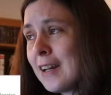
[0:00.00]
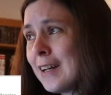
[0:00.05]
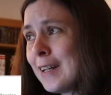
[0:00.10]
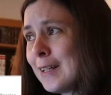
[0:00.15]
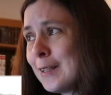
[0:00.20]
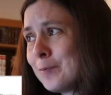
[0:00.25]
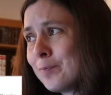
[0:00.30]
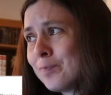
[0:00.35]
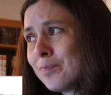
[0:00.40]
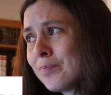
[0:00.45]

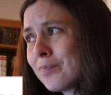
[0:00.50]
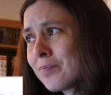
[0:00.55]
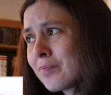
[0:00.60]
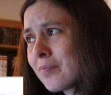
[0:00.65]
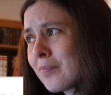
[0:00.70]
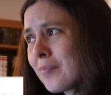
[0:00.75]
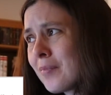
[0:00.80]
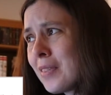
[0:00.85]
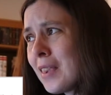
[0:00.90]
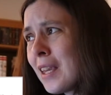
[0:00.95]
And
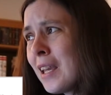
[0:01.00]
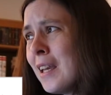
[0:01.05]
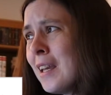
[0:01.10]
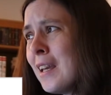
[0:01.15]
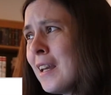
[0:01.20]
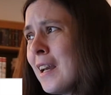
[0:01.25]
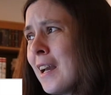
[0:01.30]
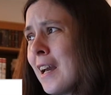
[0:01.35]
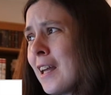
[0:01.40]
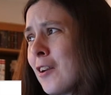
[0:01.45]

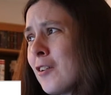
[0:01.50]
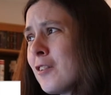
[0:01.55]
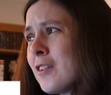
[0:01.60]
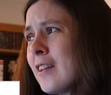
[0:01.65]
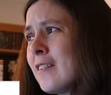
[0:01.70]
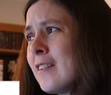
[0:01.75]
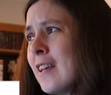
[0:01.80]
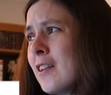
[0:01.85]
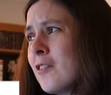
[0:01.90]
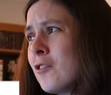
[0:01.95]
also
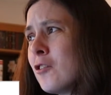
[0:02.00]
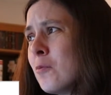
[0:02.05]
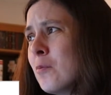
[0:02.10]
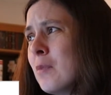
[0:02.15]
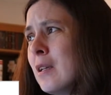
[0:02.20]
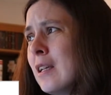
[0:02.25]
I can't